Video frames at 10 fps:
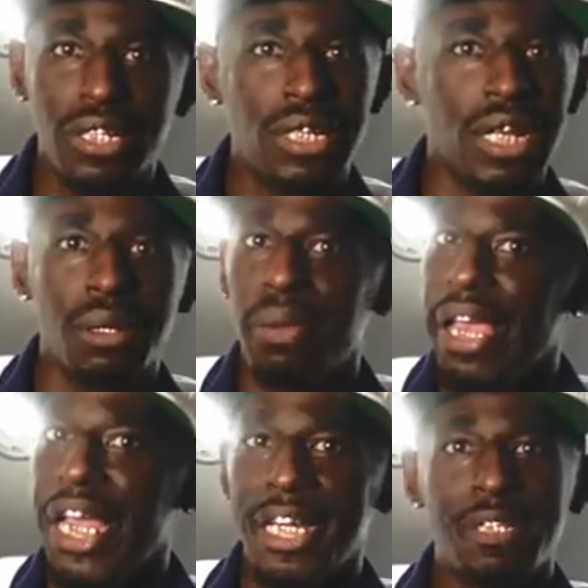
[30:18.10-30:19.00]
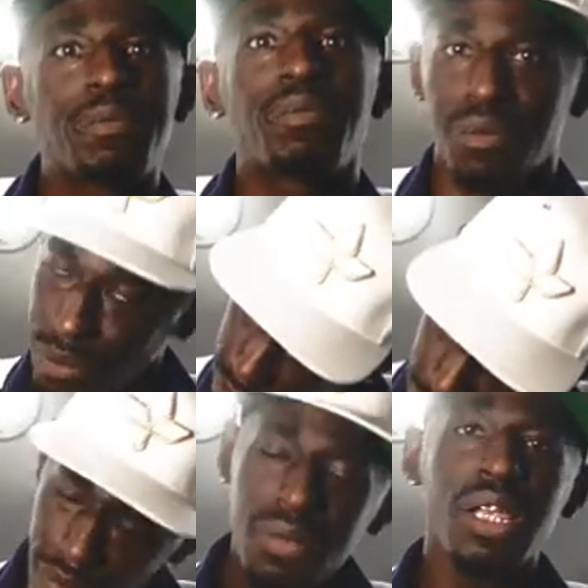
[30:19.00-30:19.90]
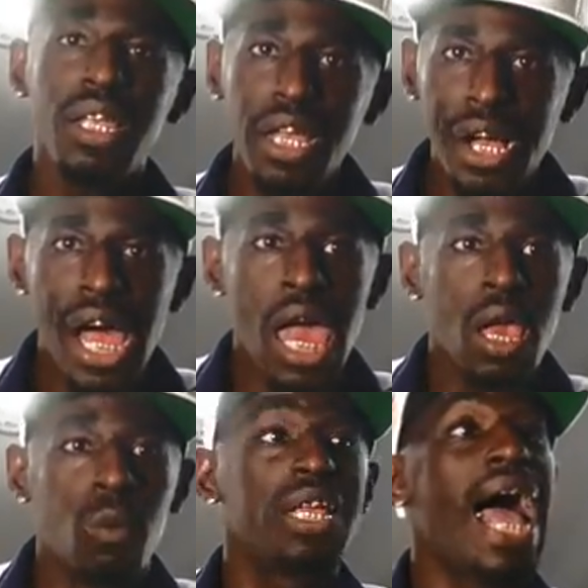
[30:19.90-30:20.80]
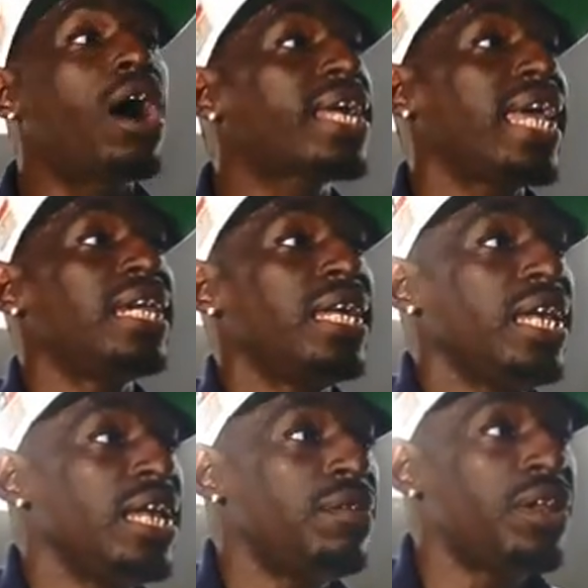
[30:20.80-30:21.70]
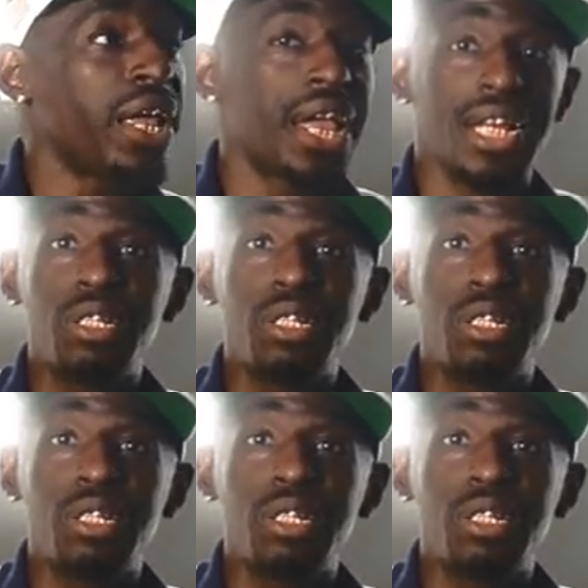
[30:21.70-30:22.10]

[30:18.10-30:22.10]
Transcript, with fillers: for the city, man. Yeah. Hey, Roy, but y'all can't leave then.